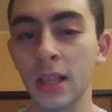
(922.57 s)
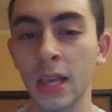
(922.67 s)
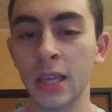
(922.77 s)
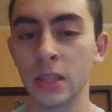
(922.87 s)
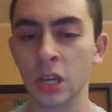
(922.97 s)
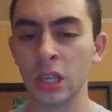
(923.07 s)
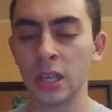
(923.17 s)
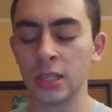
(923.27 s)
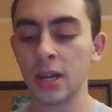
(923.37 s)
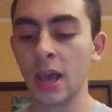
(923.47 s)
Like,
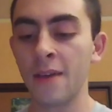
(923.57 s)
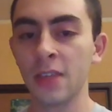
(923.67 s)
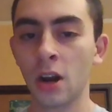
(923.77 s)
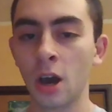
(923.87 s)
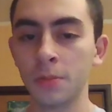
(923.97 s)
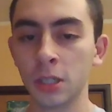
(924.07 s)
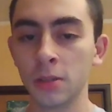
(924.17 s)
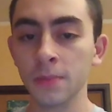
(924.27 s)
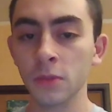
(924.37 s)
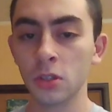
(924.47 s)
he did have that
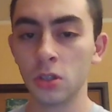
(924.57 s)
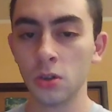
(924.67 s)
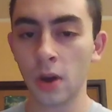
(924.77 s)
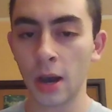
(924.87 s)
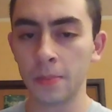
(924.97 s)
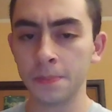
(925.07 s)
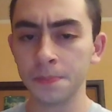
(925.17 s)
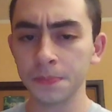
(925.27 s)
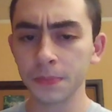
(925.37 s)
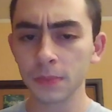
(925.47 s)
option to